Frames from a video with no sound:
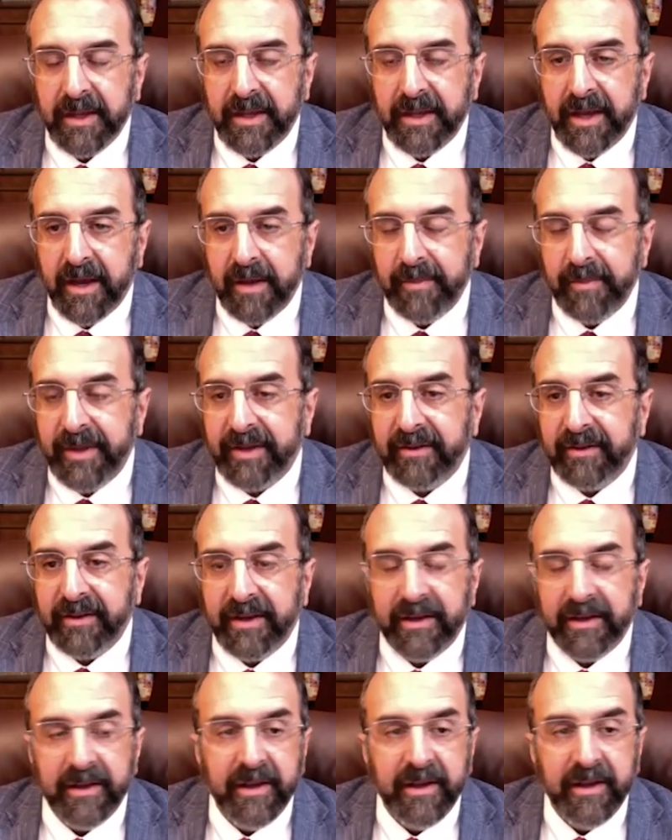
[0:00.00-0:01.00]
Yeah, I'm at
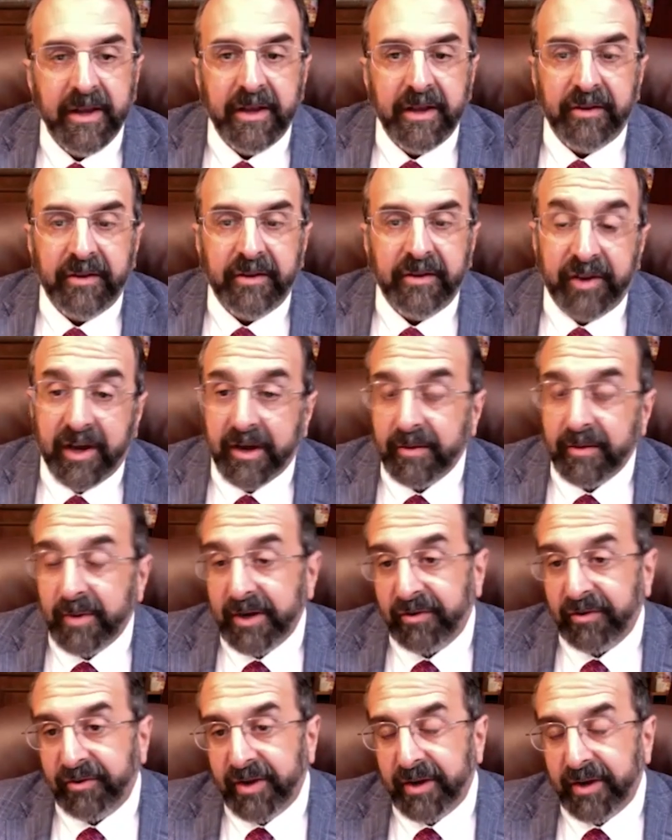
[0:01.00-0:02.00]

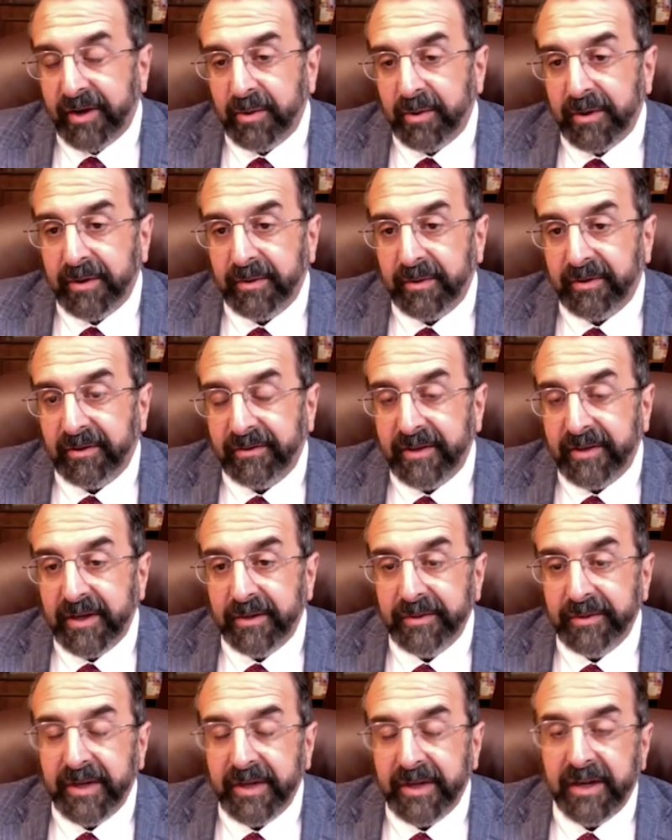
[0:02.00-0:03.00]
jihadwatch.org, which is the
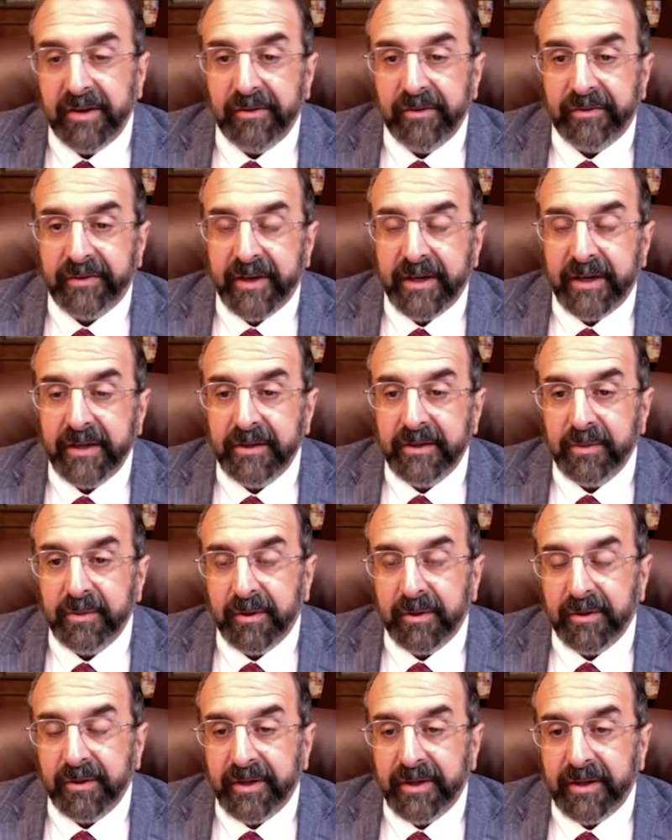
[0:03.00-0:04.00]
only news site in the
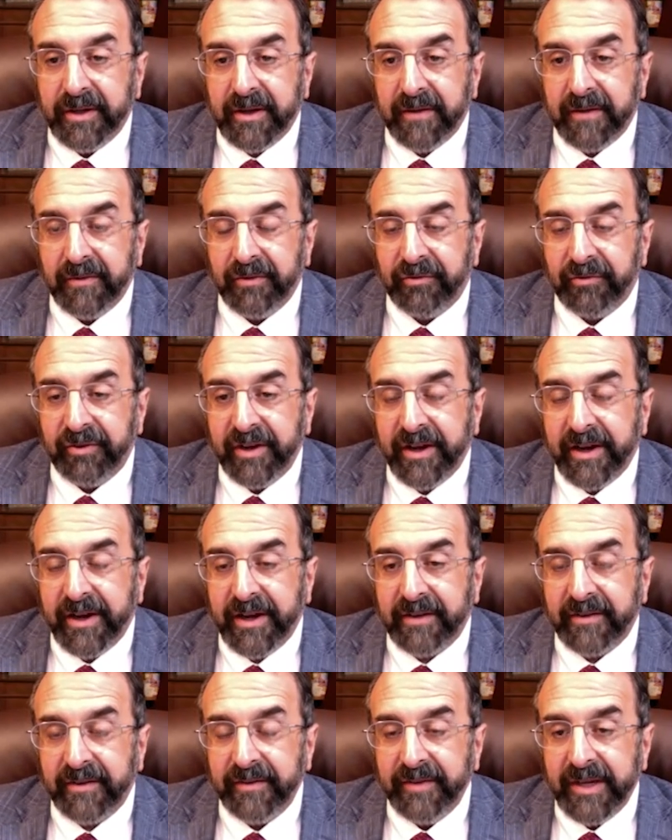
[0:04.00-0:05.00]
world that covers jihad
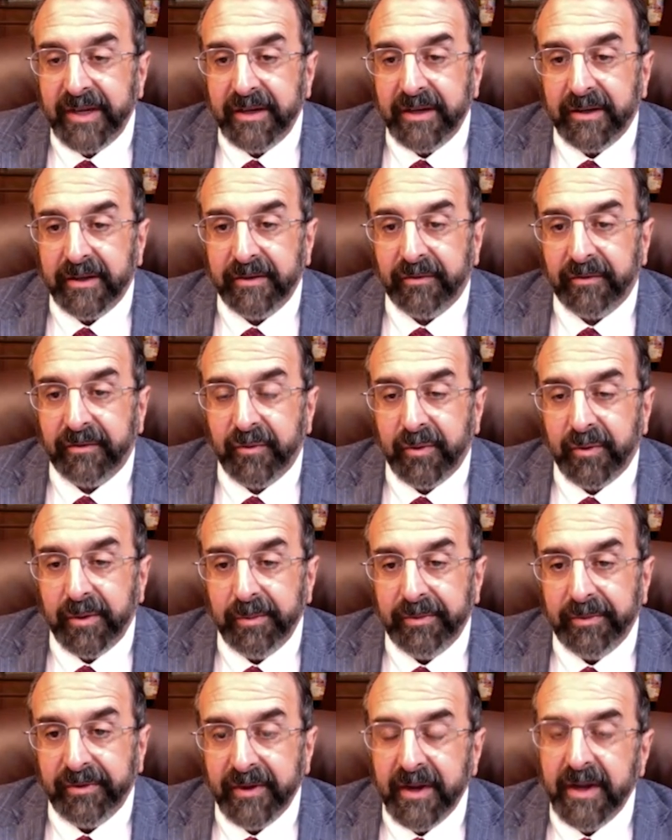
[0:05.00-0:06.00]
activity in all its
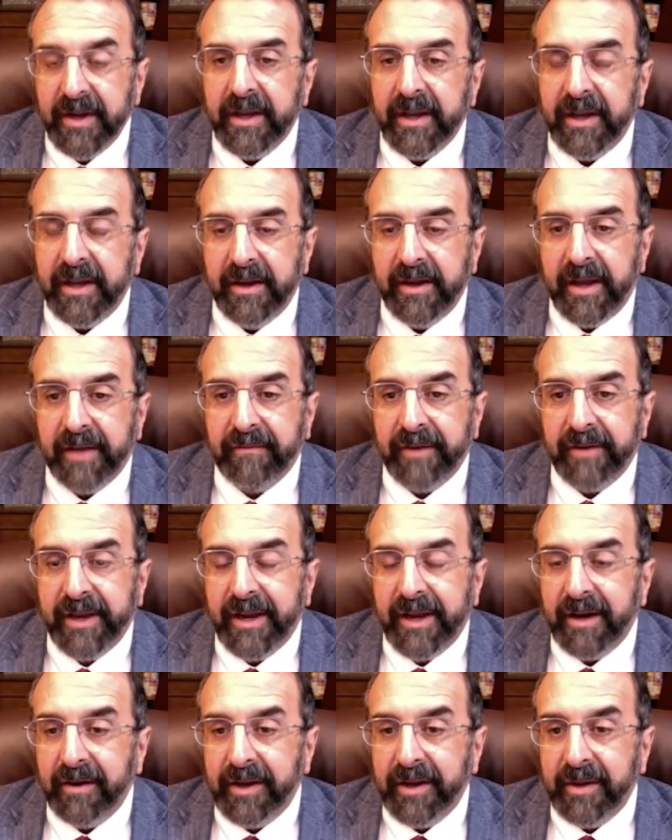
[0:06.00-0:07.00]
forms in every
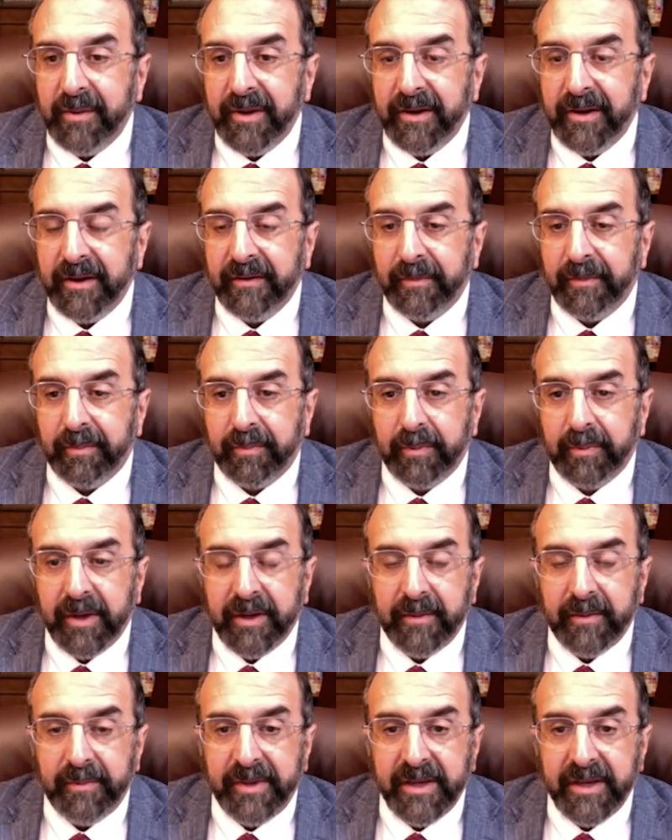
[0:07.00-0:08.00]
area where it is
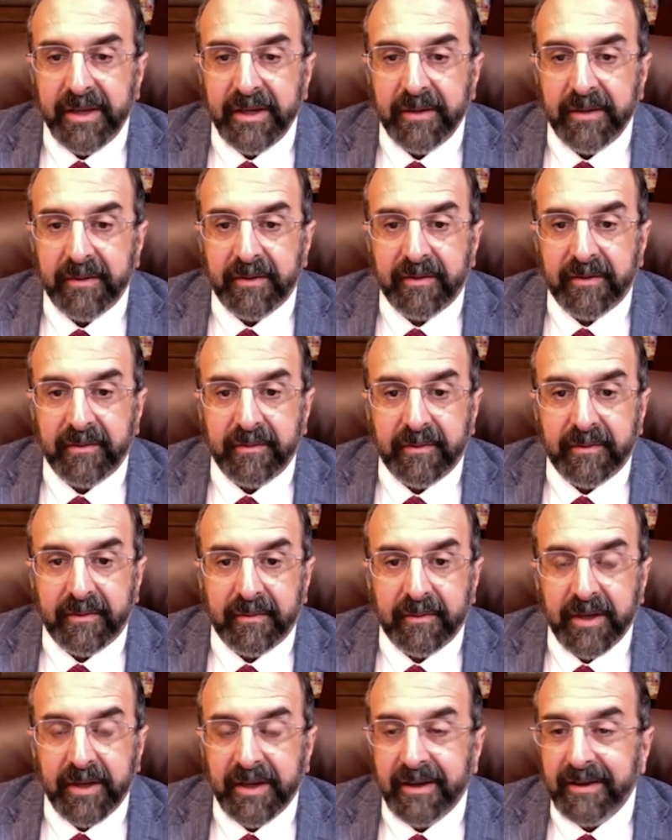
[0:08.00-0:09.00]
being
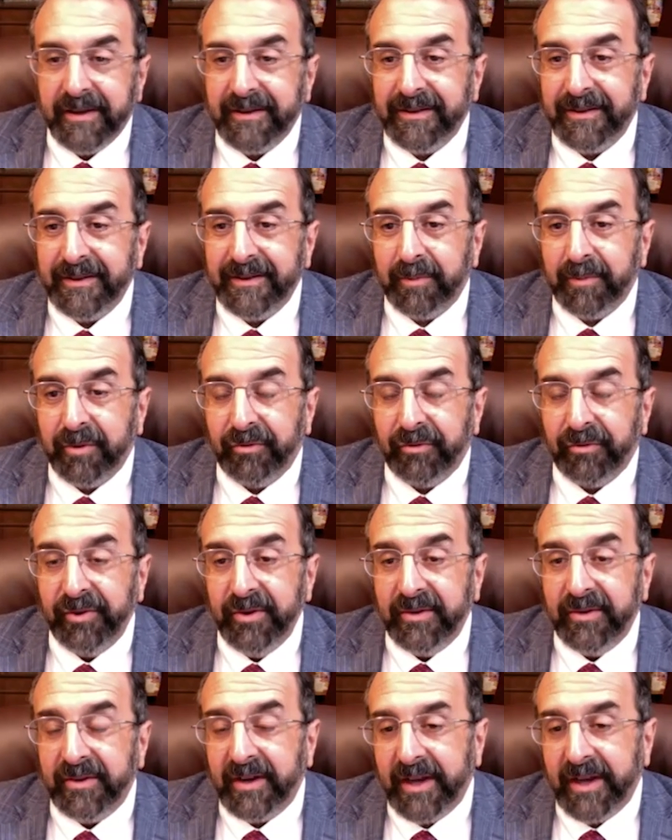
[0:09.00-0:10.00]

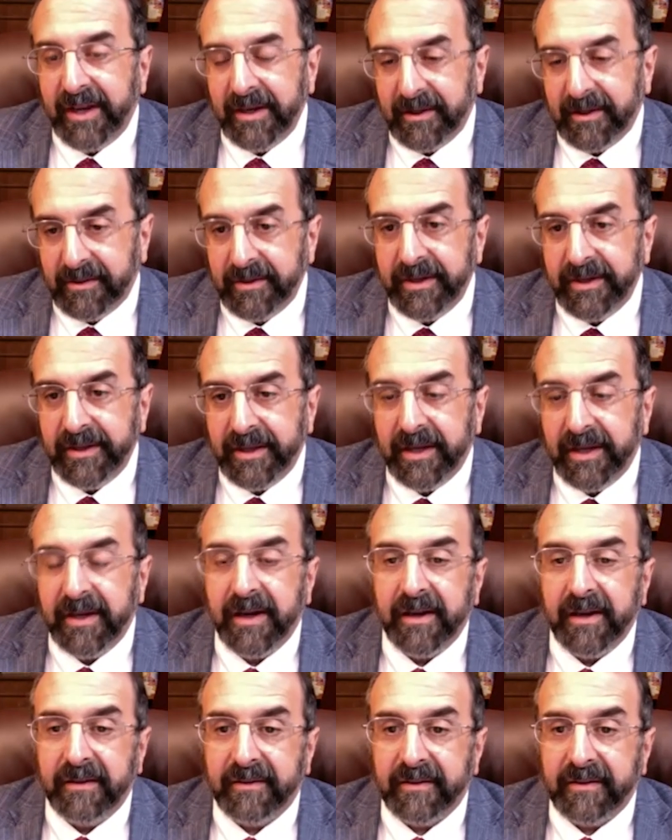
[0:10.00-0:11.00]
pursued today, including the
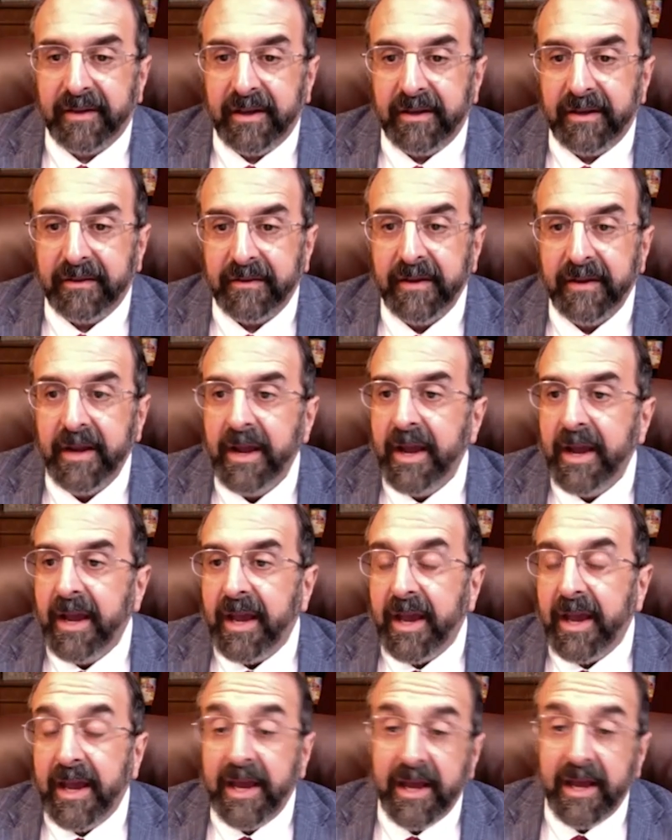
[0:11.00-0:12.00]
United States.
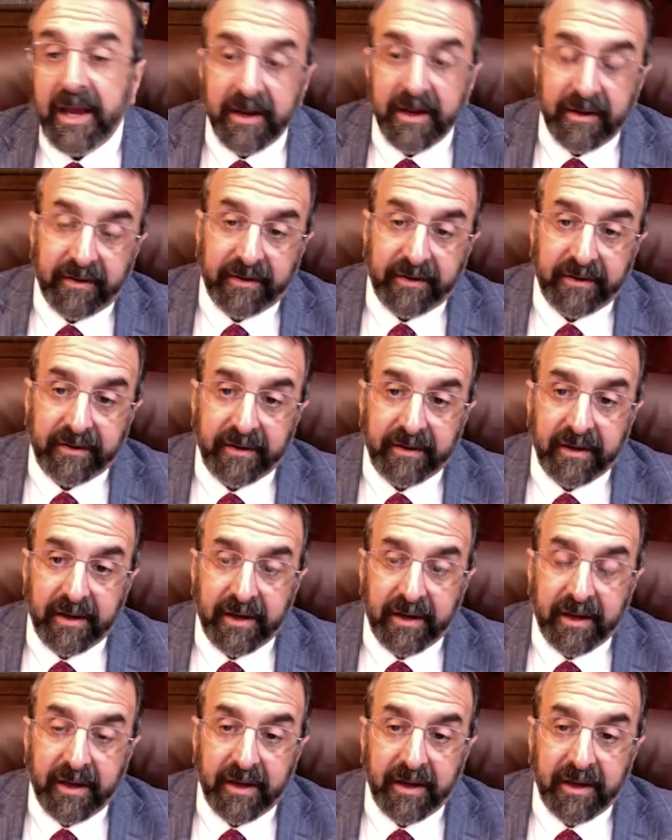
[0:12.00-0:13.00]
And
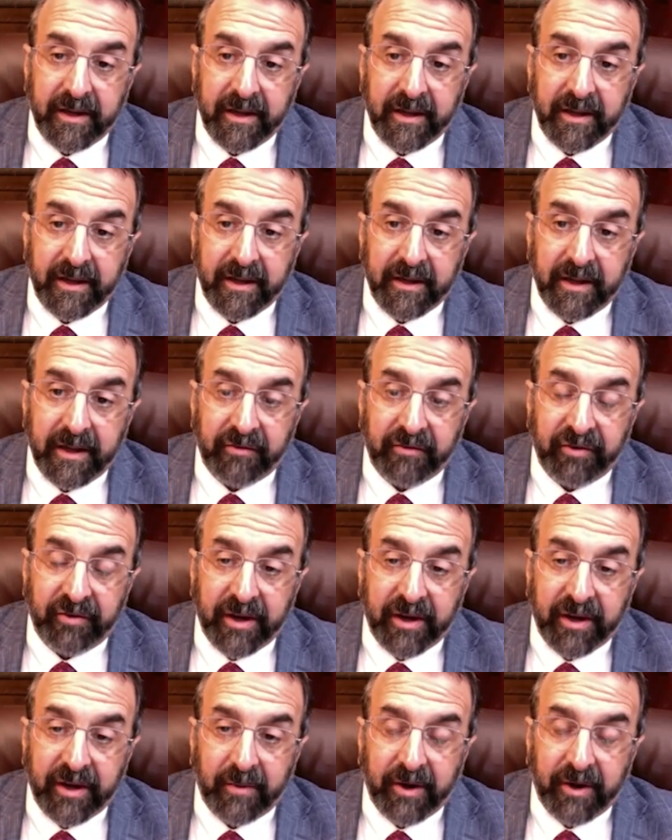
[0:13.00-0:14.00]
at
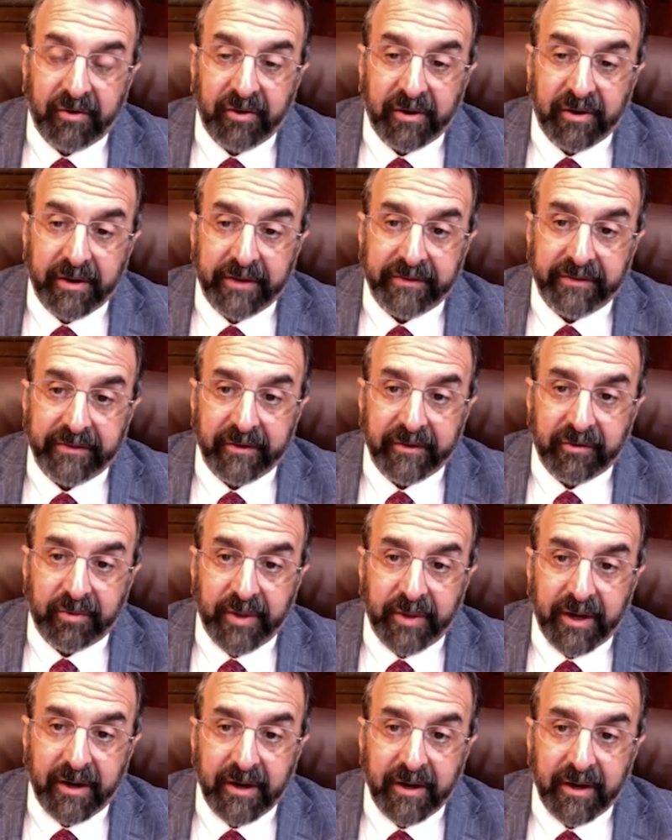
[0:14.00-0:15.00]
Jihad Watch RS on
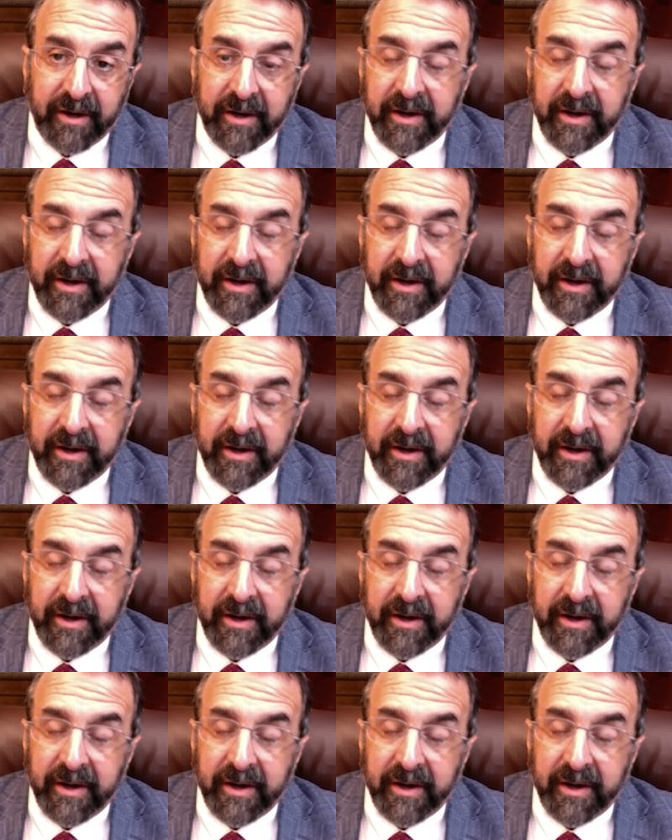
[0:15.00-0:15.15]
Twitter,